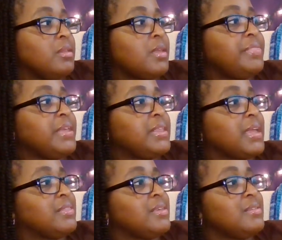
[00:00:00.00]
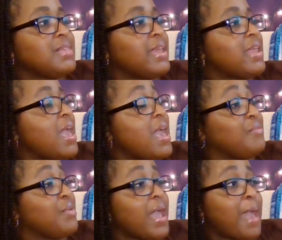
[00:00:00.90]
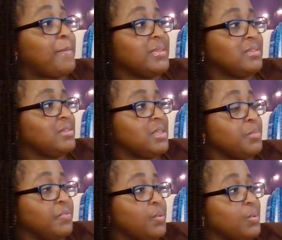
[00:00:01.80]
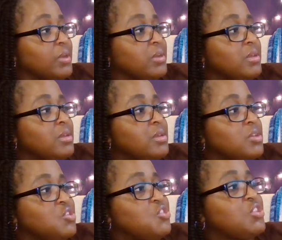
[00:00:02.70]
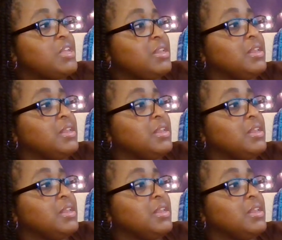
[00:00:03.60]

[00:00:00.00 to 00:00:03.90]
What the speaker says: Nothing like this had ever happened to Dee before. She